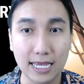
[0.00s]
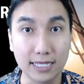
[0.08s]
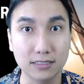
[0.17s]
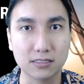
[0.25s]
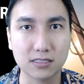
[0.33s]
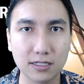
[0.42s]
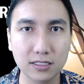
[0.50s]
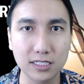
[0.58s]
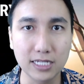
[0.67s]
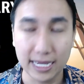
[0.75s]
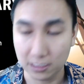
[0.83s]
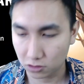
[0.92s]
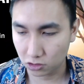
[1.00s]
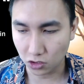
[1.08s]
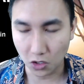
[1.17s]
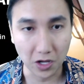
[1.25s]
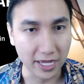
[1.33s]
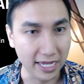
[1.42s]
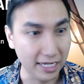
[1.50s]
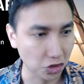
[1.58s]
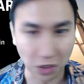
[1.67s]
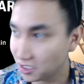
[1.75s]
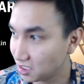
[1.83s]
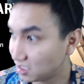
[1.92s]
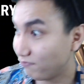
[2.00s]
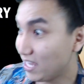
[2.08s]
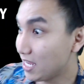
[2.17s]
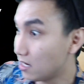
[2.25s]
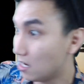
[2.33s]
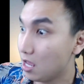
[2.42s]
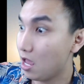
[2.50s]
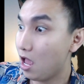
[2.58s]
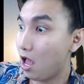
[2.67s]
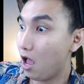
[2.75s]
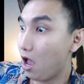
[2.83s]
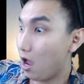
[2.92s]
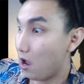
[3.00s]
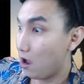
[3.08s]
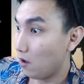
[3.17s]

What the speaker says: and suddenly I saw a shark's fin. Oh my